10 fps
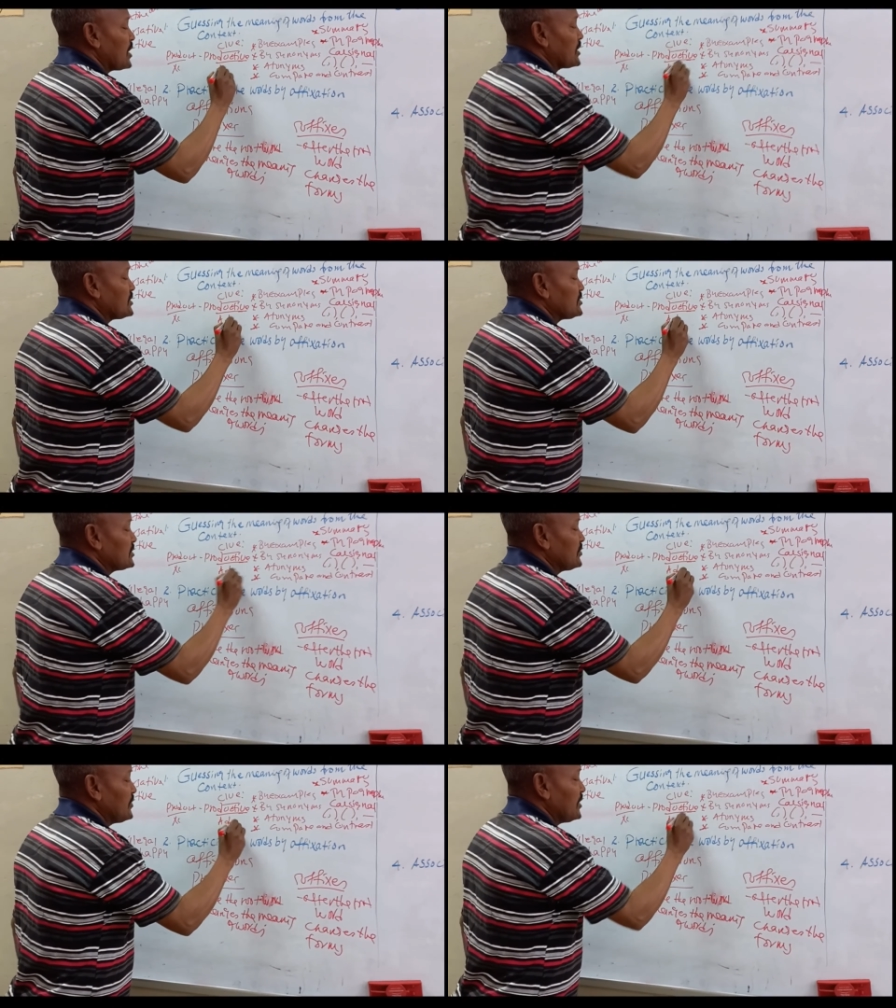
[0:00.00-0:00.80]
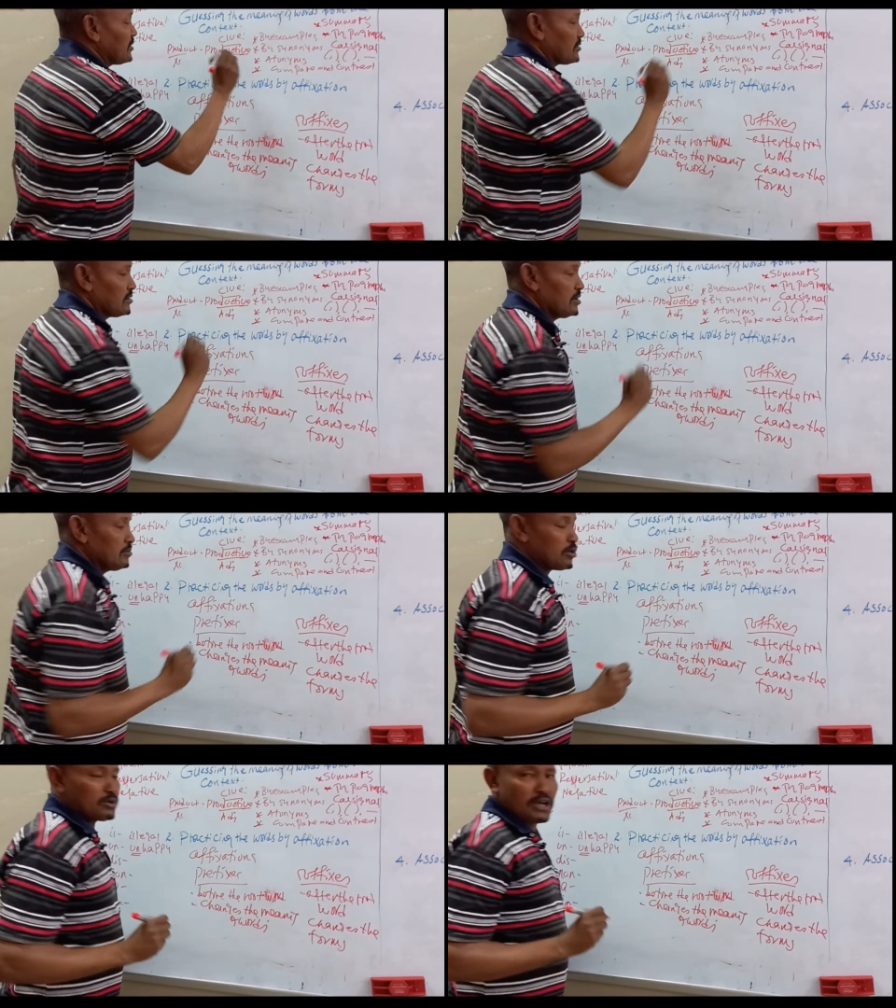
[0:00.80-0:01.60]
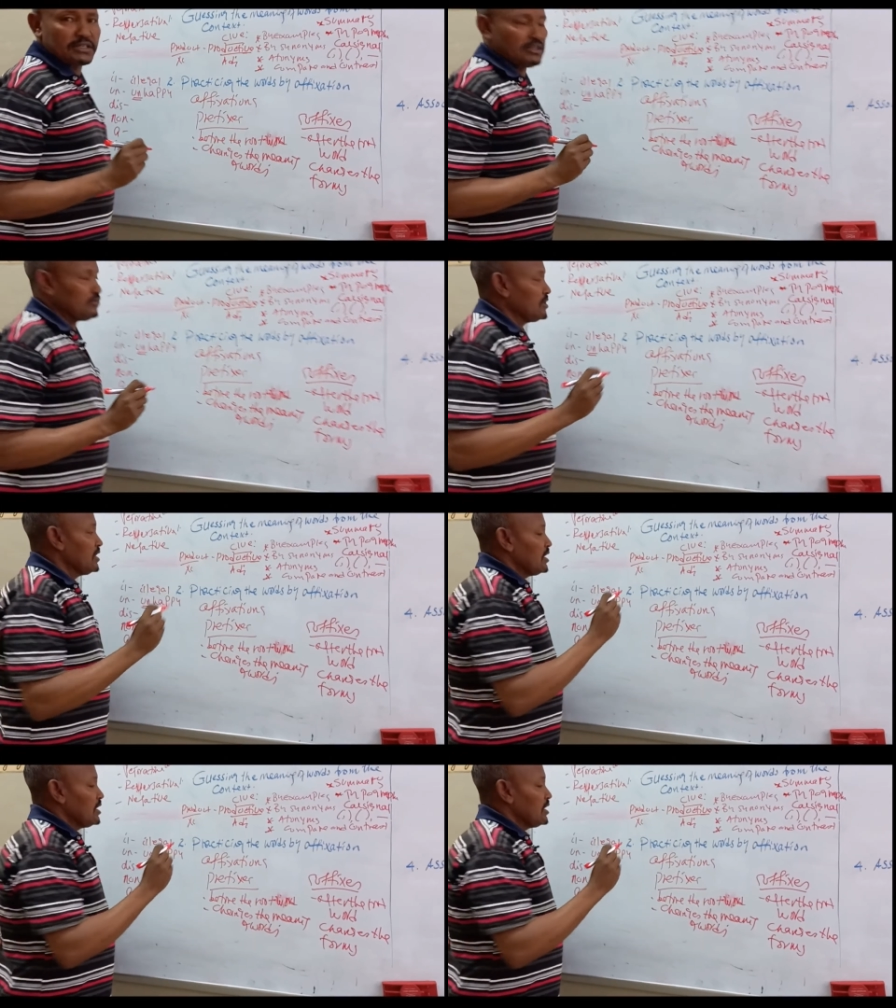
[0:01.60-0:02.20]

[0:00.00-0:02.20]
an adjective here, productive.